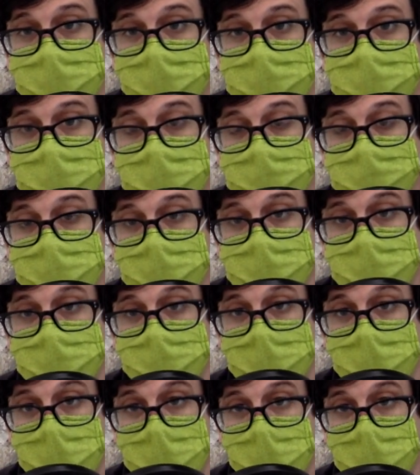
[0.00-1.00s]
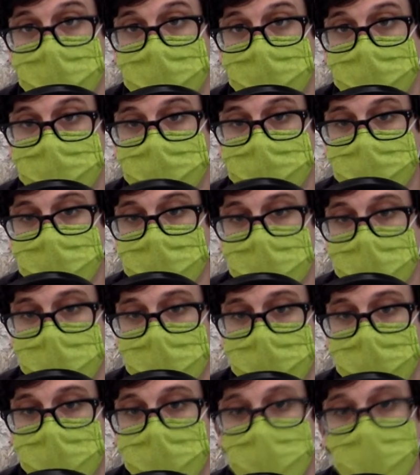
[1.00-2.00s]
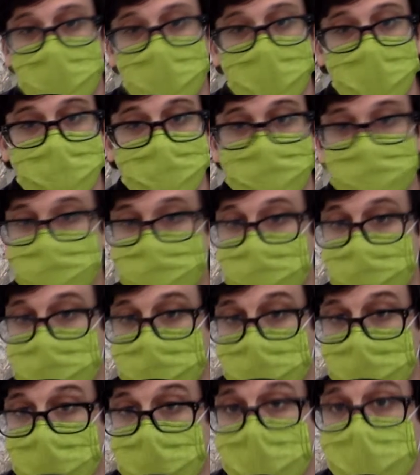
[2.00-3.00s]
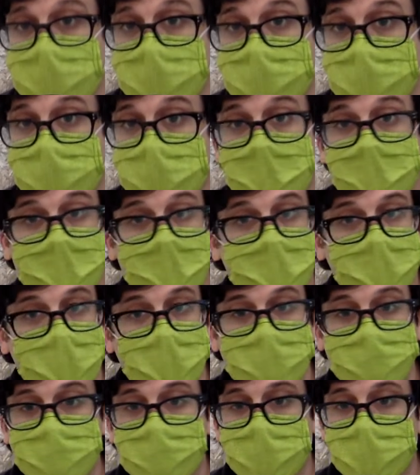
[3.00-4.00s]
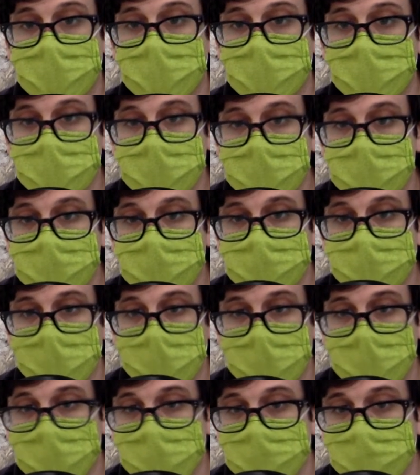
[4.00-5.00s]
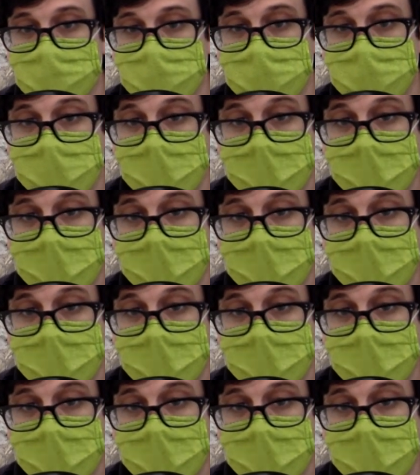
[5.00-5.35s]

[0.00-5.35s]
same time that animals become more able to move around, they have greater needs for energy,